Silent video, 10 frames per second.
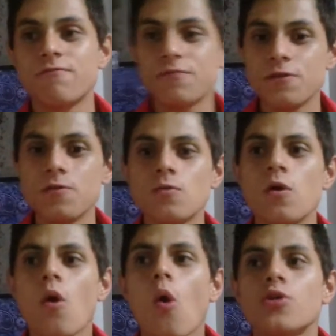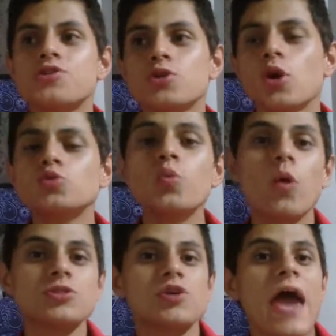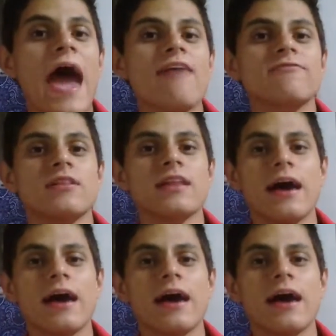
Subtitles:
you do not want to have